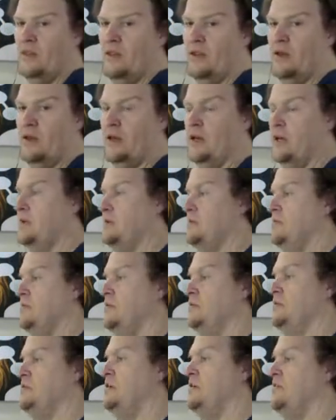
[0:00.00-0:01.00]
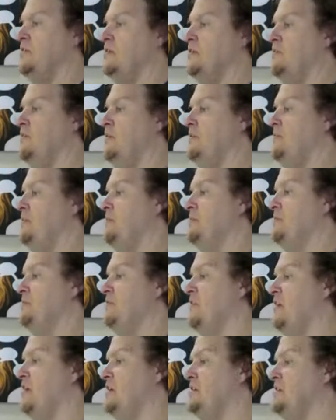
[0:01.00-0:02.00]
Again, you're shoving that right in people's
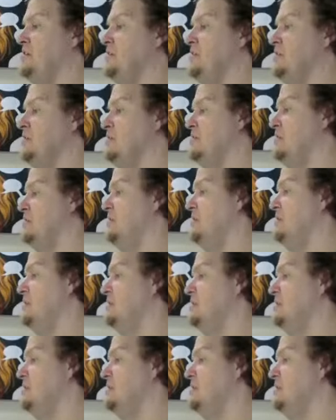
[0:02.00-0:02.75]
eyes, right?